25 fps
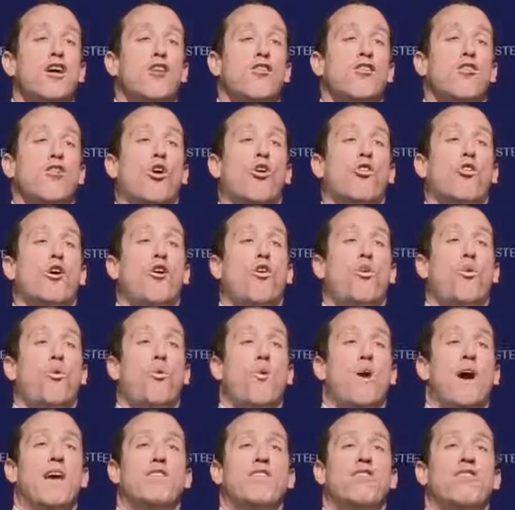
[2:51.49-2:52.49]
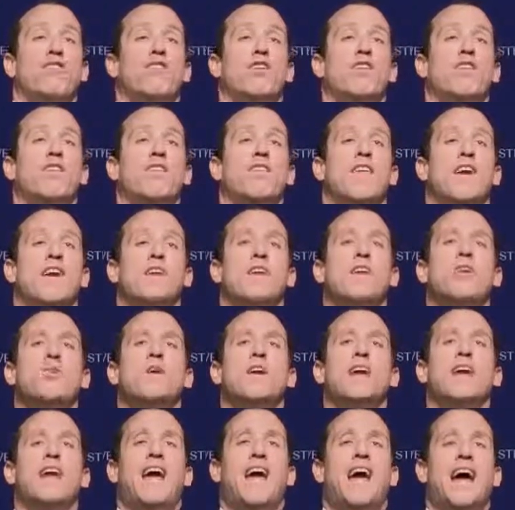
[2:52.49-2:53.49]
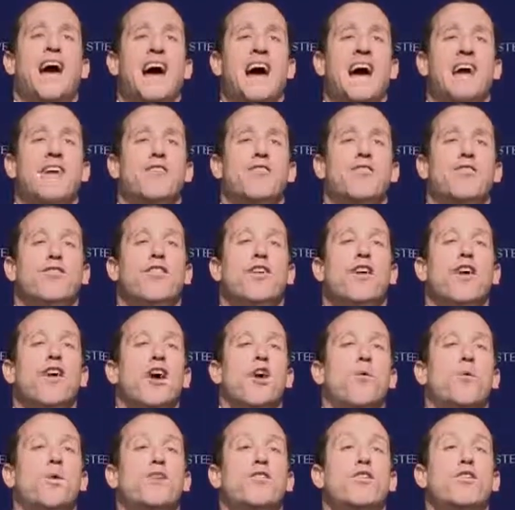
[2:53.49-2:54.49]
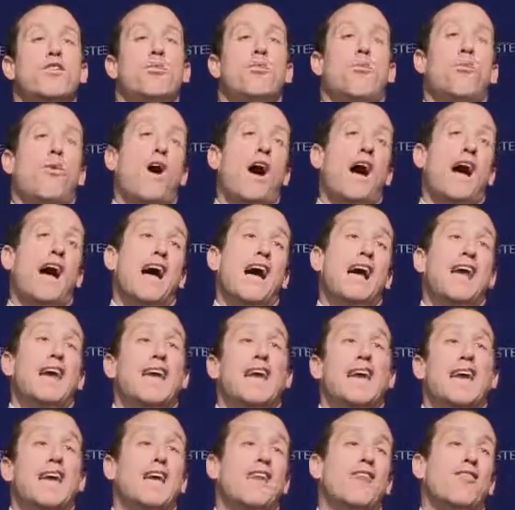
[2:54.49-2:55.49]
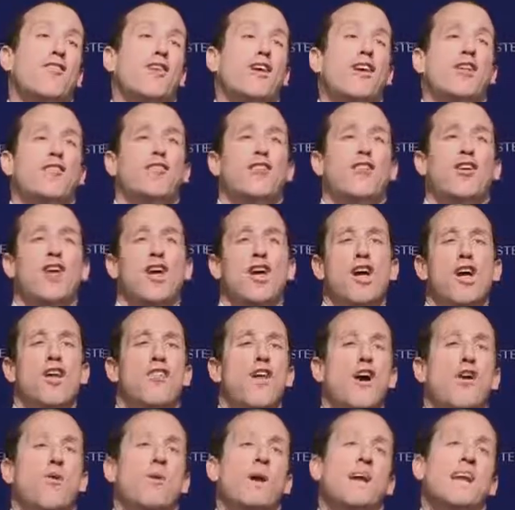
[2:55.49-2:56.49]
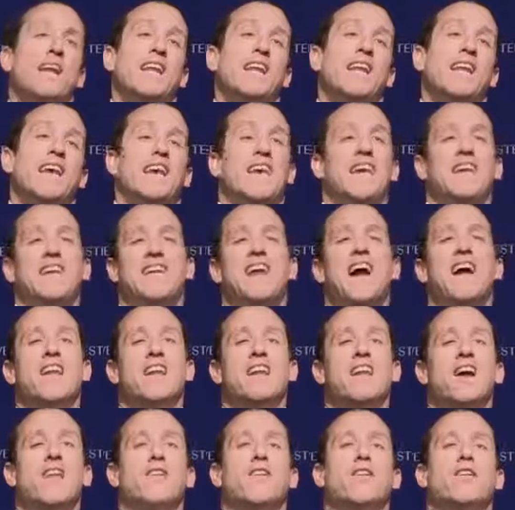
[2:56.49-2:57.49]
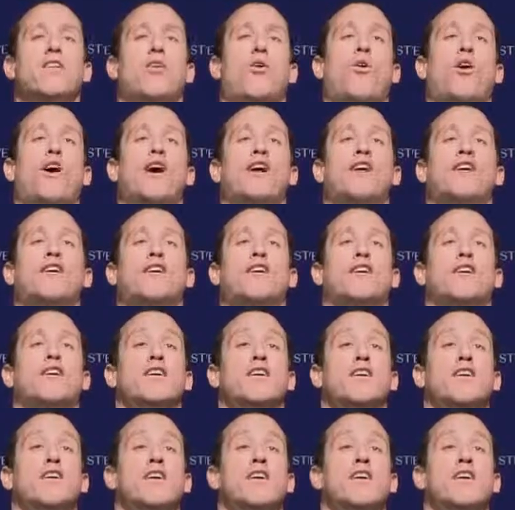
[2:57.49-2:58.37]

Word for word: So the question that you get asked which is why is it that we need yet another lawyer?